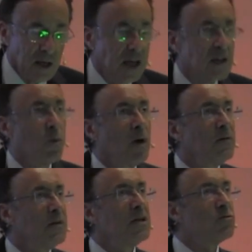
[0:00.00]
It's one of
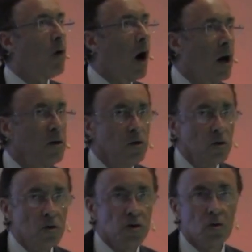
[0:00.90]
these
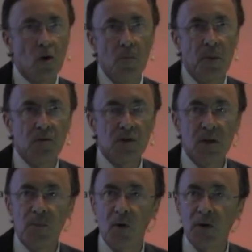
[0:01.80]
unusual compounds in the
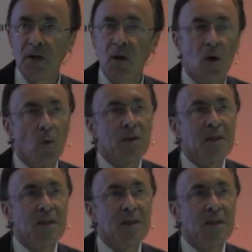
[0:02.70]
body where the